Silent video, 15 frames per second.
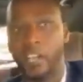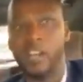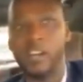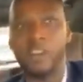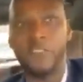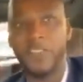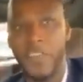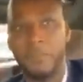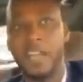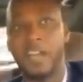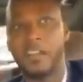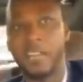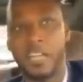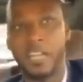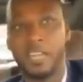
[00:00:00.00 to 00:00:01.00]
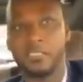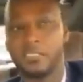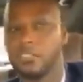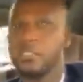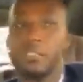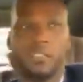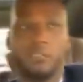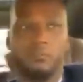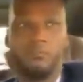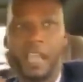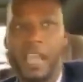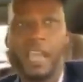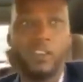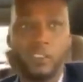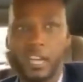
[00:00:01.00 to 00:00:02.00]
girl, female cousins,
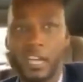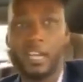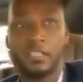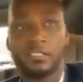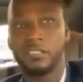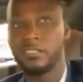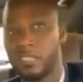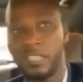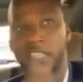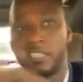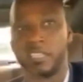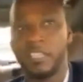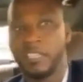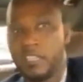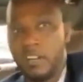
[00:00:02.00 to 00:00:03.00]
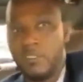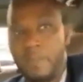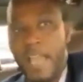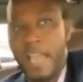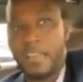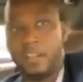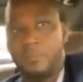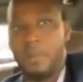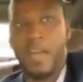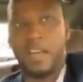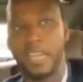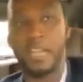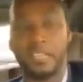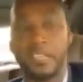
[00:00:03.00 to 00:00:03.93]
male cousins, it don't matter about